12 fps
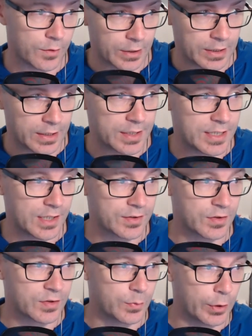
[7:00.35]
or I've created a
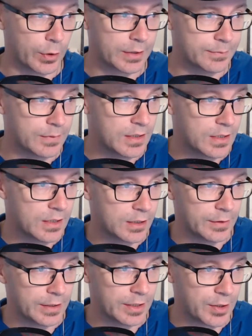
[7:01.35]
task this morning,
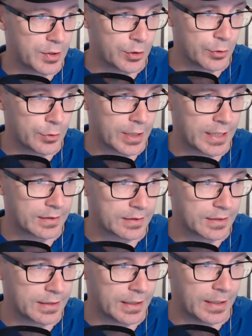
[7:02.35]
given it a due
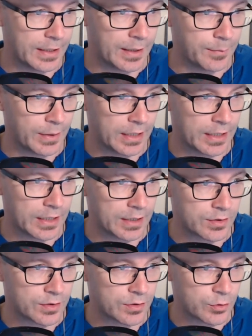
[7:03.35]
date,
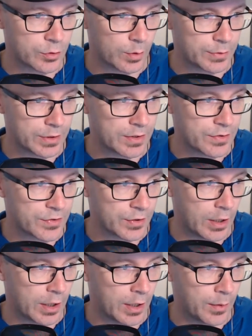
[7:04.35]
and dropped in
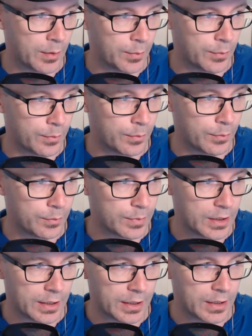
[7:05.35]

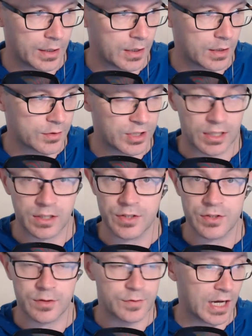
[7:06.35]
some
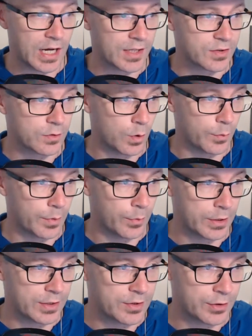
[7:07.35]
checklist of tasks of what we
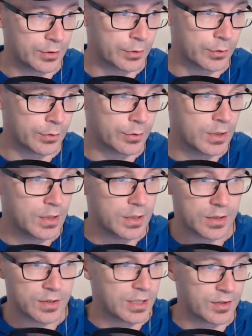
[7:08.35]
might need to do,
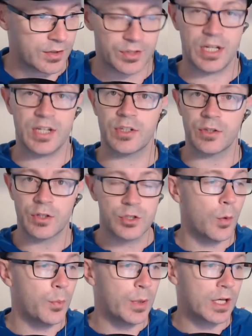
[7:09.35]
start discussing the
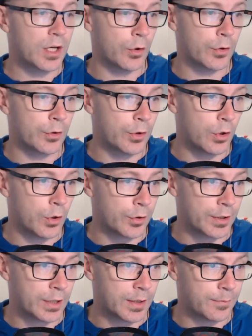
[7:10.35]
topic
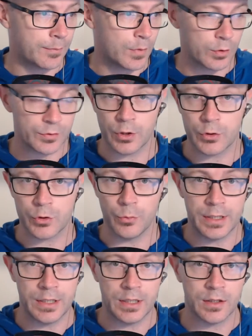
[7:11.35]
on
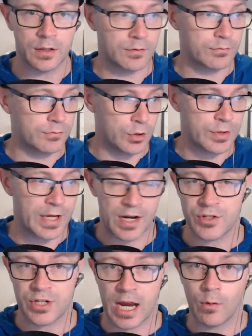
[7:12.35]
social media, and use
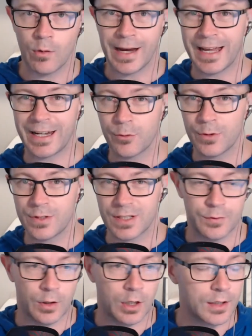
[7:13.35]
hashtag Regarding
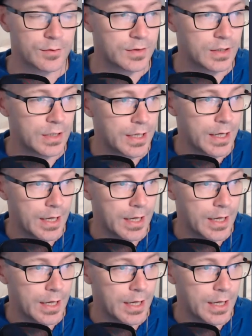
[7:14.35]
365.